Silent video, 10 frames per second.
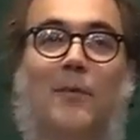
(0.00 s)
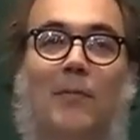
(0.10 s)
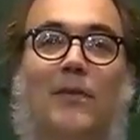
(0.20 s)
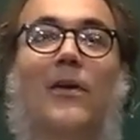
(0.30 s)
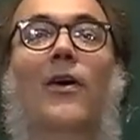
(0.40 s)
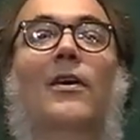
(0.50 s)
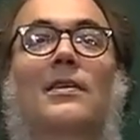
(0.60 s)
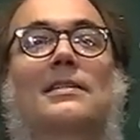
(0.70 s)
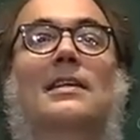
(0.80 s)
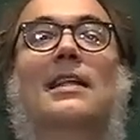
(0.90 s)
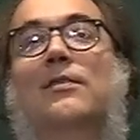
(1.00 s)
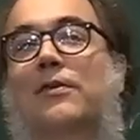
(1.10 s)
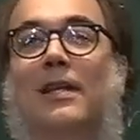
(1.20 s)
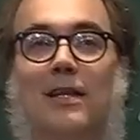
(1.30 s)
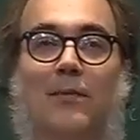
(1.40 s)
but the Earth is still
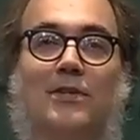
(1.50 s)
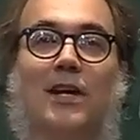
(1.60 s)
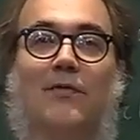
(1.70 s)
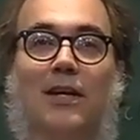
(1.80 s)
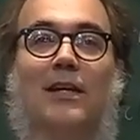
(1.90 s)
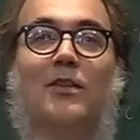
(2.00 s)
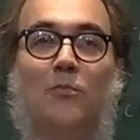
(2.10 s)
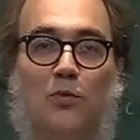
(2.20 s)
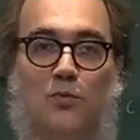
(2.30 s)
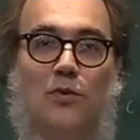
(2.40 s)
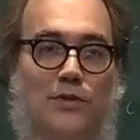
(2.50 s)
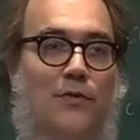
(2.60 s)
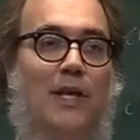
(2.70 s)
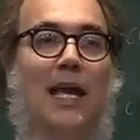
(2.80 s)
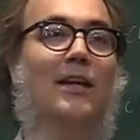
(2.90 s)
infinitely much heavier than the Moon. So
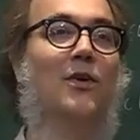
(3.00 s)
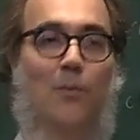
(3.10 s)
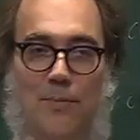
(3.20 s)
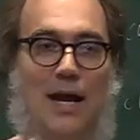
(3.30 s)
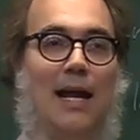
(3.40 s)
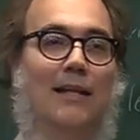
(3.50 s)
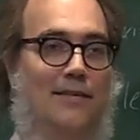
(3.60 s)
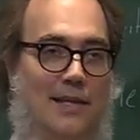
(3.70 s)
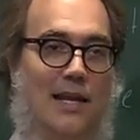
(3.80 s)
we cannot compare anything